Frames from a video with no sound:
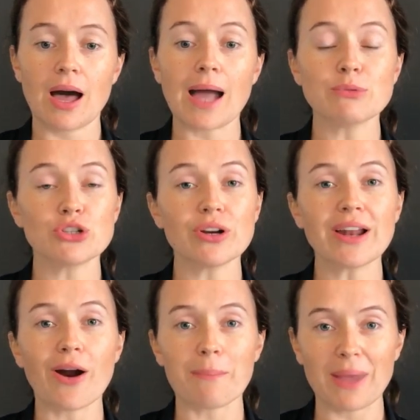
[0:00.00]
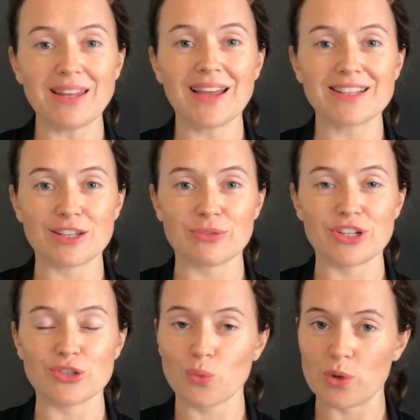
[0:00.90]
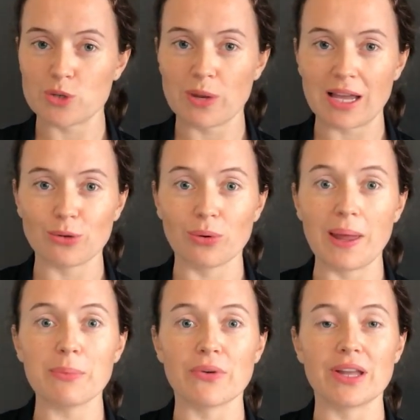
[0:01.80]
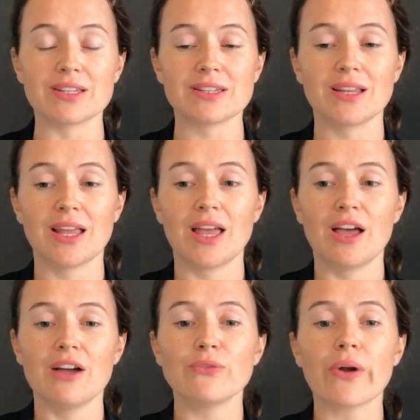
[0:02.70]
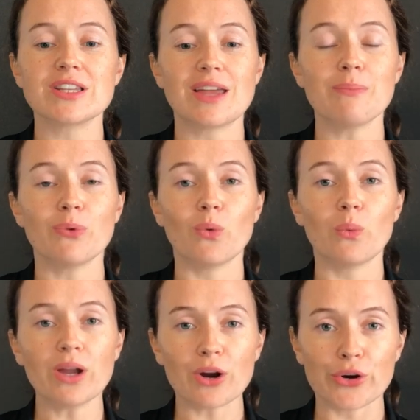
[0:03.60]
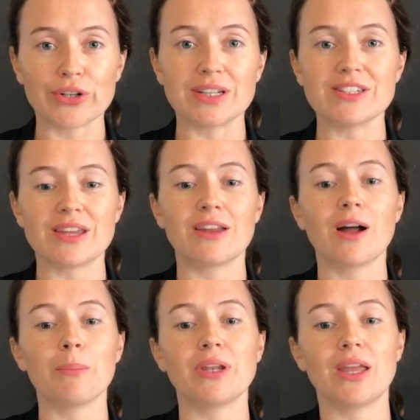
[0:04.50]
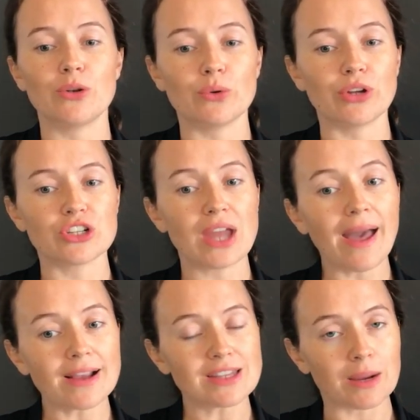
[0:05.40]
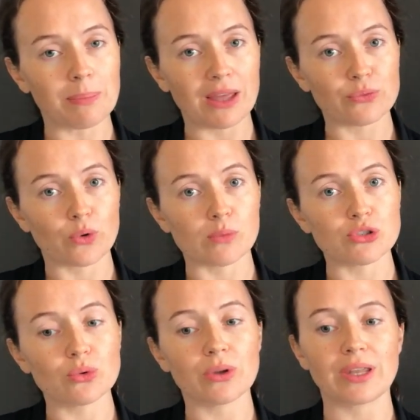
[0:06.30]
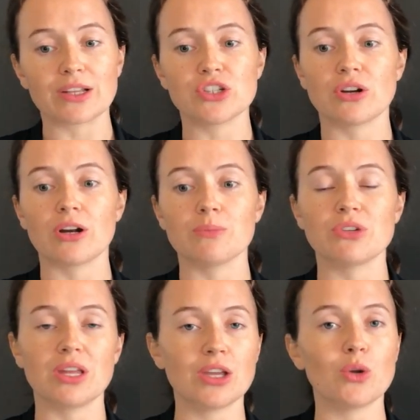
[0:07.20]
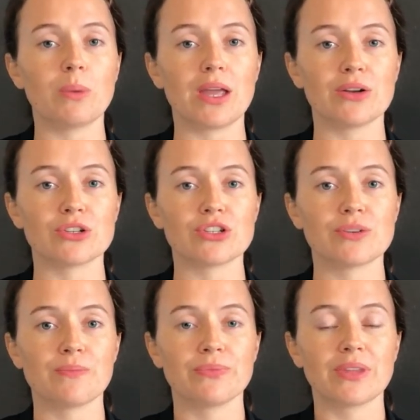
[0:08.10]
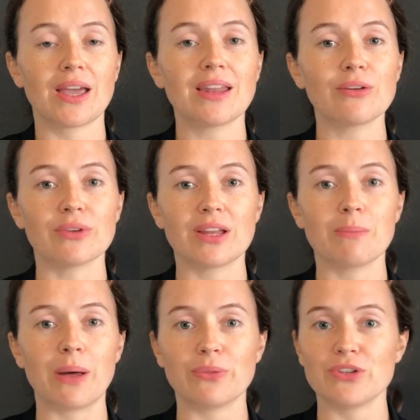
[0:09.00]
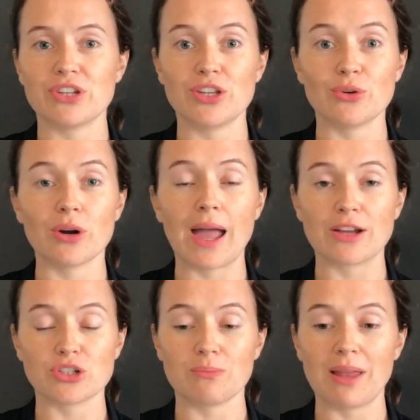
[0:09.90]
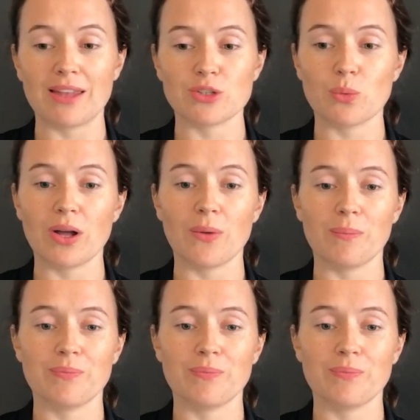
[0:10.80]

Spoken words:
I'm sure there are many activities on which we can collaborate. For example, we are currently setting up an Indo-Dutch AgTech platform to connect startups and incubators. And I read about this in your action plan as well.